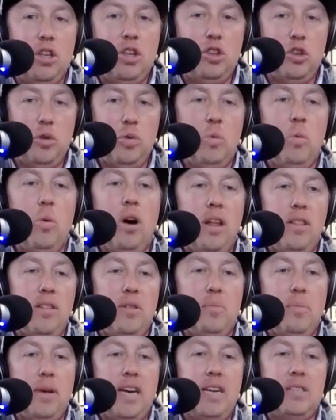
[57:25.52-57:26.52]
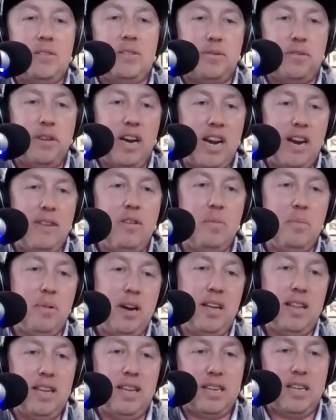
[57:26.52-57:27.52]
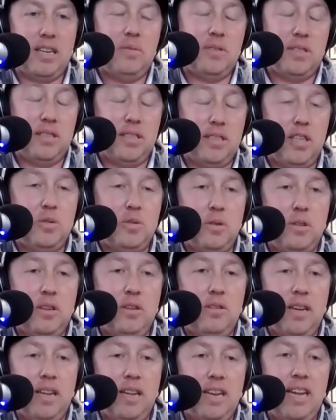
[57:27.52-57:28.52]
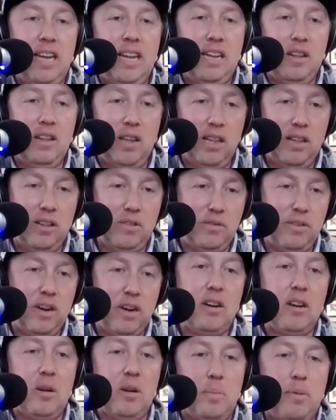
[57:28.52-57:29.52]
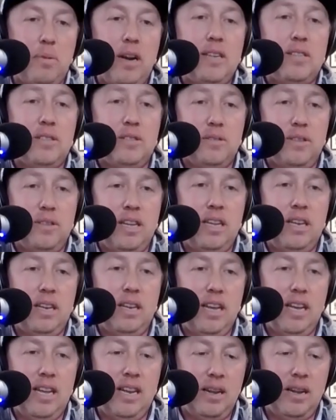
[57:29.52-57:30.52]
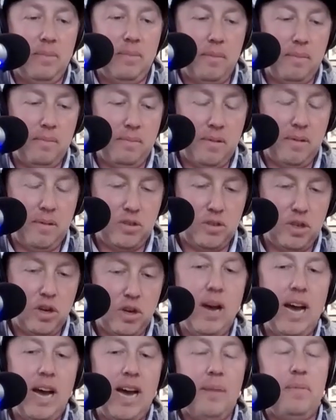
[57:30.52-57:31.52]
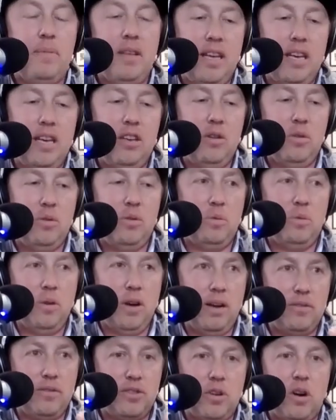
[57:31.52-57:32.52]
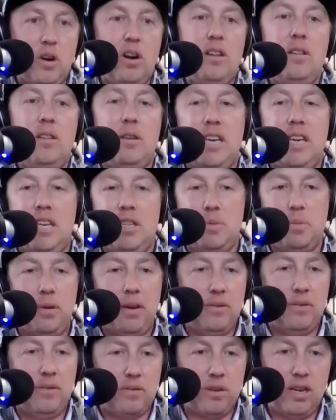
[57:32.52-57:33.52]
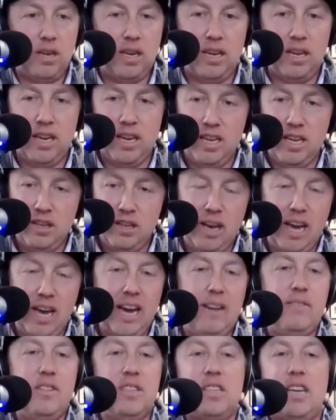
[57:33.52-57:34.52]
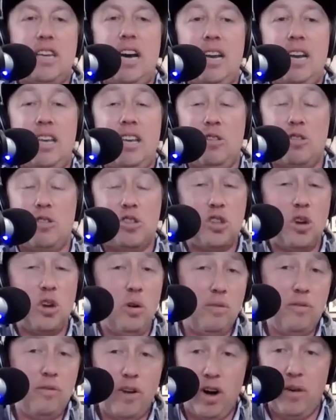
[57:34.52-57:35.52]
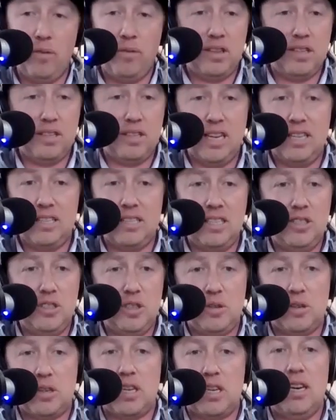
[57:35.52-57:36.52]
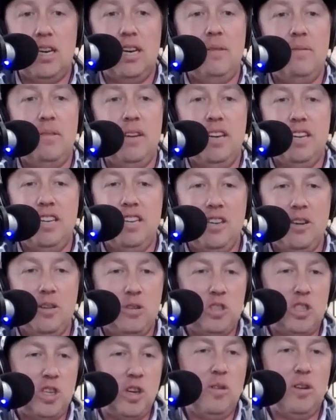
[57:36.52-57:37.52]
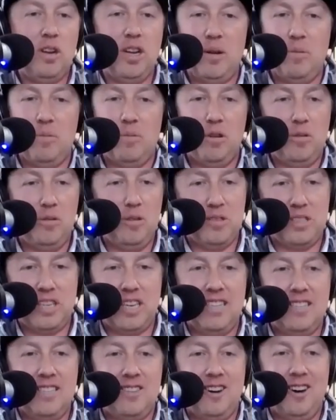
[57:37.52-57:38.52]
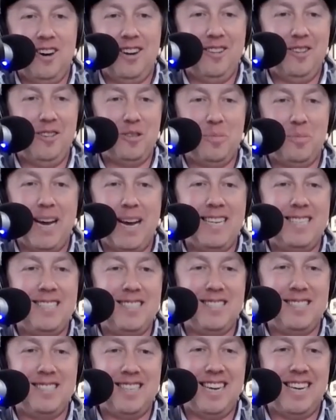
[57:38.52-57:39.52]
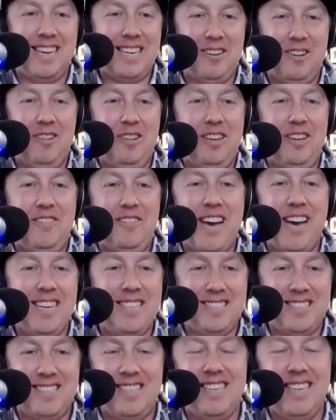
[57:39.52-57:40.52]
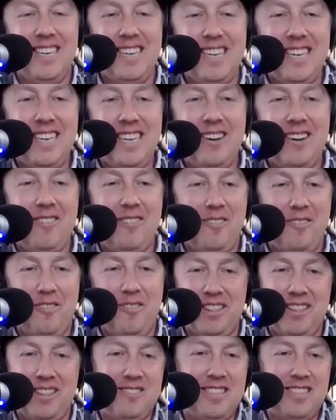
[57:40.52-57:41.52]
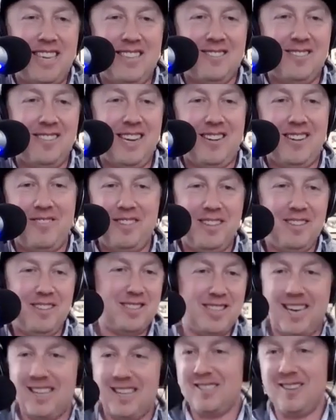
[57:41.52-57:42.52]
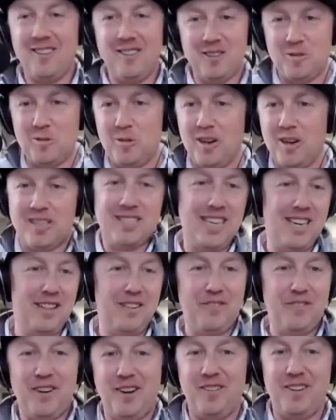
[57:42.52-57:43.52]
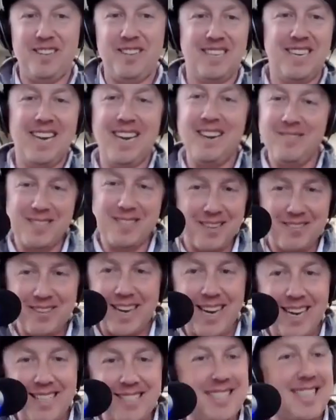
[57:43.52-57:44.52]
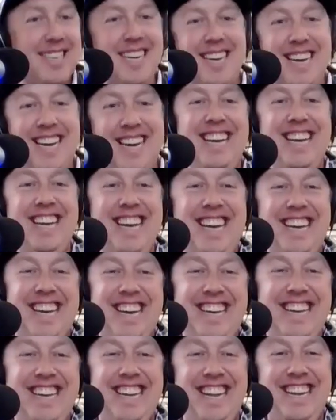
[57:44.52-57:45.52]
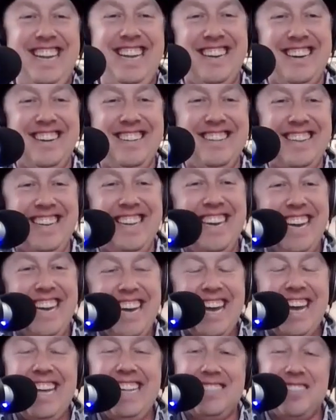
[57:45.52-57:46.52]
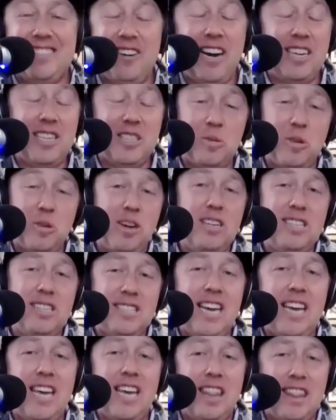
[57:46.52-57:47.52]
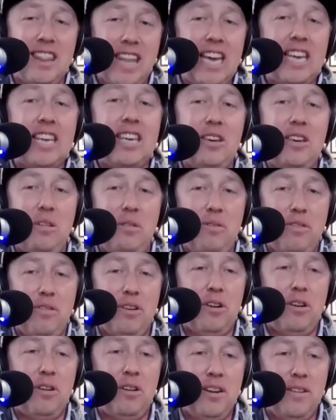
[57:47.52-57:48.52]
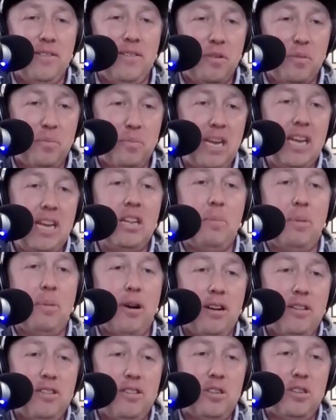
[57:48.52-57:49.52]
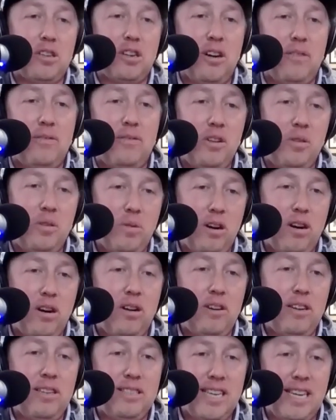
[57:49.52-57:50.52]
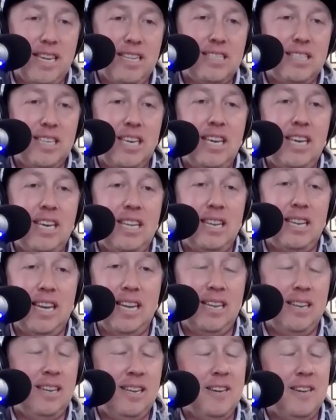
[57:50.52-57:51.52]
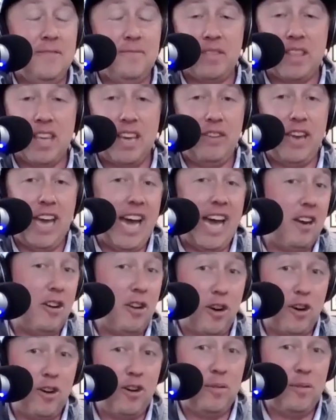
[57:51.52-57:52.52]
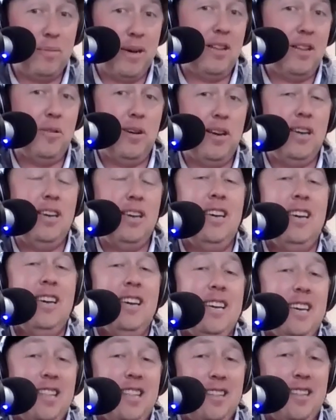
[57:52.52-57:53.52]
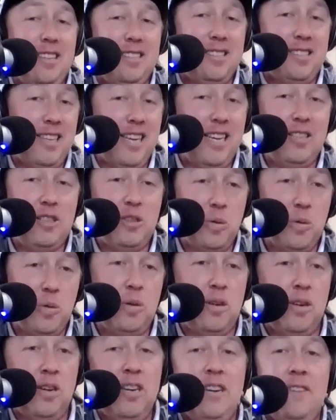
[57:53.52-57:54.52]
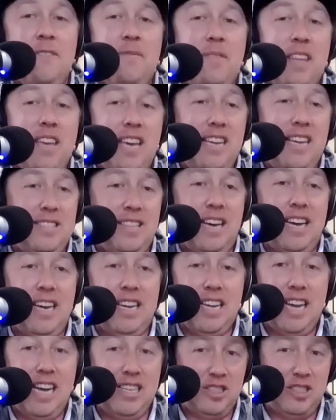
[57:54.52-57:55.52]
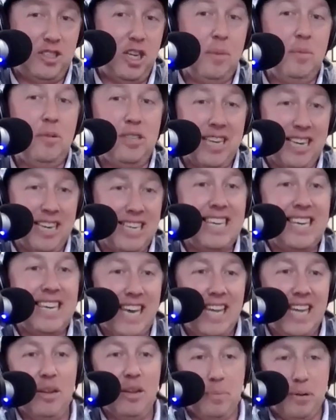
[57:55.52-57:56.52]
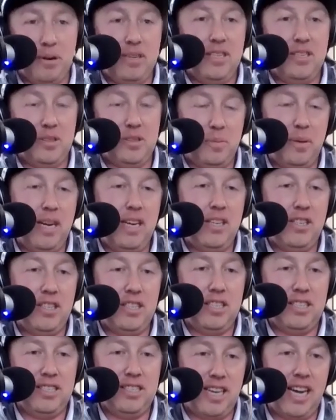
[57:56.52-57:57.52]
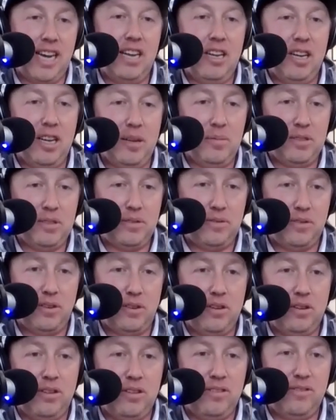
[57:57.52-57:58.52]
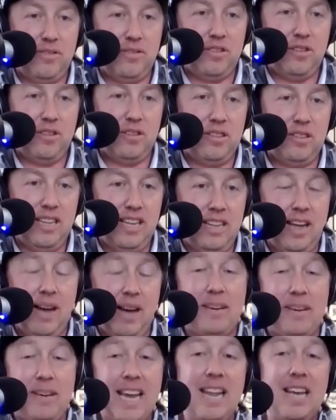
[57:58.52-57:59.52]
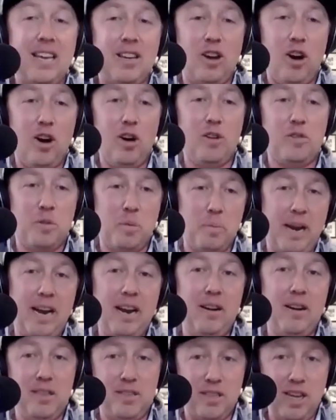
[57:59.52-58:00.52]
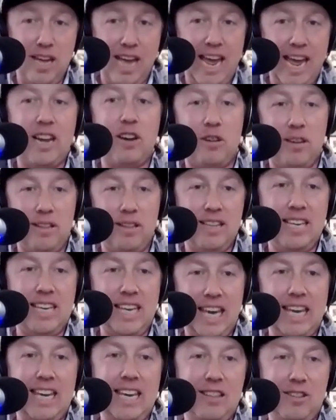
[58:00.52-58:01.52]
you want the best for everybody that comes in touch with you, and it's very impressive. And I'm so happy that you have started the Kids Play Free. You have the Scotty. You're so involved with the Tennessee Junior Cup, you know, showing up, rooting those kids on in those matches. I could only imagine, you know, what those kids are like when Scott Stallings walks down the fairway and say, hey, what's up, guys? You know, and so I just wanted to say thank you for being the part of junior golf that you are in Tennessee. And if you hadn't heard, by the way, the SNEDS Tour is like has doubled again in participation and signups for it. I'm getting calls from parents angry that they can't